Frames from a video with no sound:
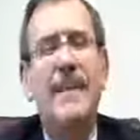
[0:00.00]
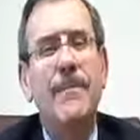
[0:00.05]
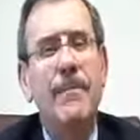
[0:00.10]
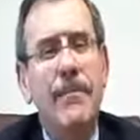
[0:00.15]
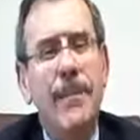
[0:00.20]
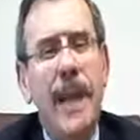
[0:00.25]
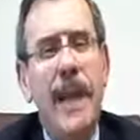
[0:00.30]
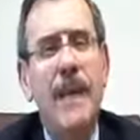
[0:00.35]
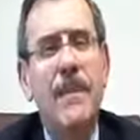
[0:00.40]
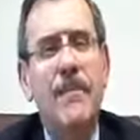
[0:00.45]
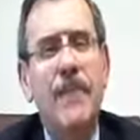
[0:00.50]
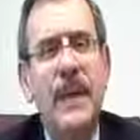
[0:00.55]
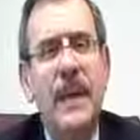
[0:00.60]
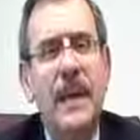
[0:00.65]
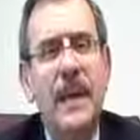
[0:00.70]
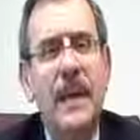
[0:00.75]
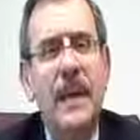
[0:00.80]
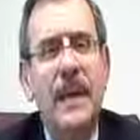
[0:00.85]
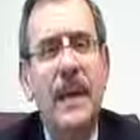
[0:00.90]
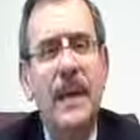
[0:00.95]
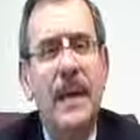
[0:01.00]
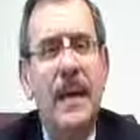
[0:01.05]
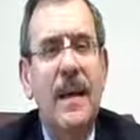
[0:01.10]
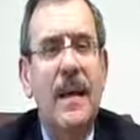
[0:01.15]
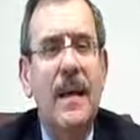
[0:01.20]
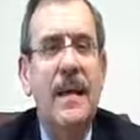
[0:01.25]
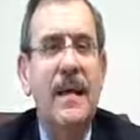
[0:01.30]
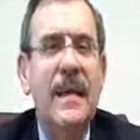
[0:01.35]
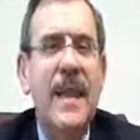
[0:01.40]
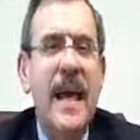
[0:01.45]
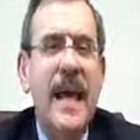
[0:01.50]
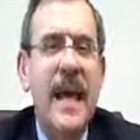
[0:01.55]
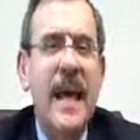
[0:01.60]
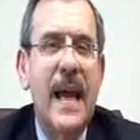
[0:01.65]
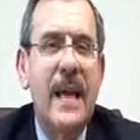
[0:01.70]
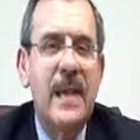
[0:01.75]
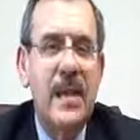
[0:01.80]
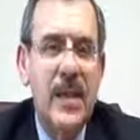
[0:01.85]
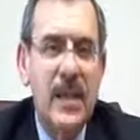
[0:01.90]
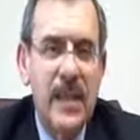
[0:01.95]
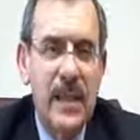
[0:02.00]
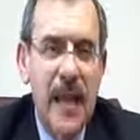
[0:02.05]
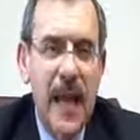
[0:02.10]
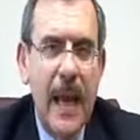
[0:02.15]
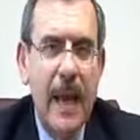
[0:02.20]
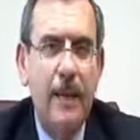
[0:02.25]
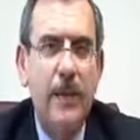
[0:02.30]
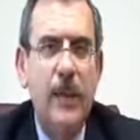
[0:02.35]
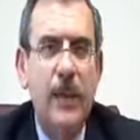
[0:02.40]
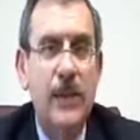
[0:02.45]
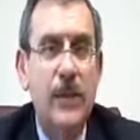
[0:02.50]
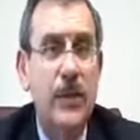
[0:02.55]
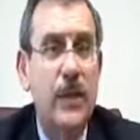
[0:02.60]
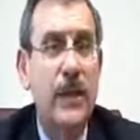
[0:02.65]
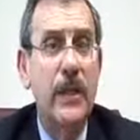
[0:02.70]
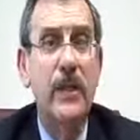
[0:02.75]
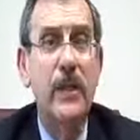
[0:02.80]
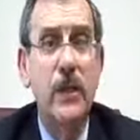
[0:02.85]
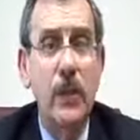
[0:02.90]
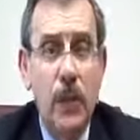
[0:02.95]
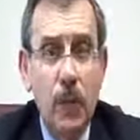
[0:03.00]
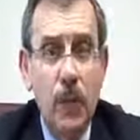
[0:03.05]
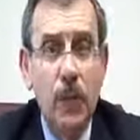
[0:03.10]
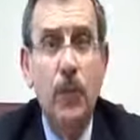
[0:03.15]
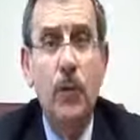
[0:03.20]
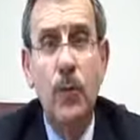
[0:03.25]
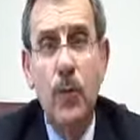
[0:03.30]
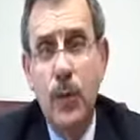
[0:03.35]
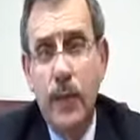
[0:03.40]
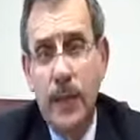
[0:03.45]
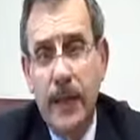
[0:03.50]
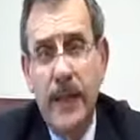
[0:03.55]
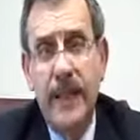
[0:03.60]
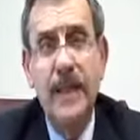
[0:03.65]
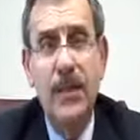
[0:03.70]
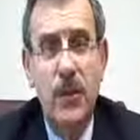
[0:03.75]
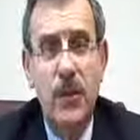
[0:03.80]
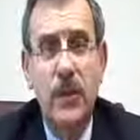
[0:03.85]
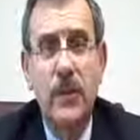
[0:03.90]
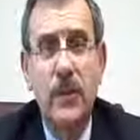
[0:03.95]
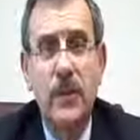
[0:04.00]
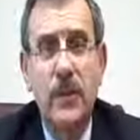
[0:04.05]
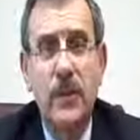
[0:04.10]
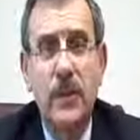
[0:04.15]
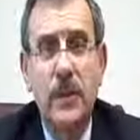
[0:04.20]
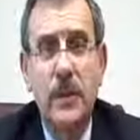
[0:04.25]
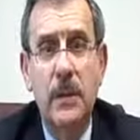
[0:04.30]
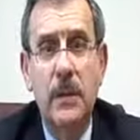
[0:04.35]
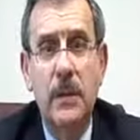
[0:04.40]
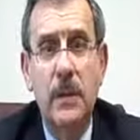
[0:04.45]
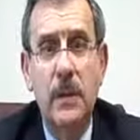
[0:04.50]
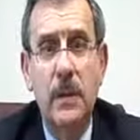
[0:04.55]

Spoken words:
It may be that establishing new traditions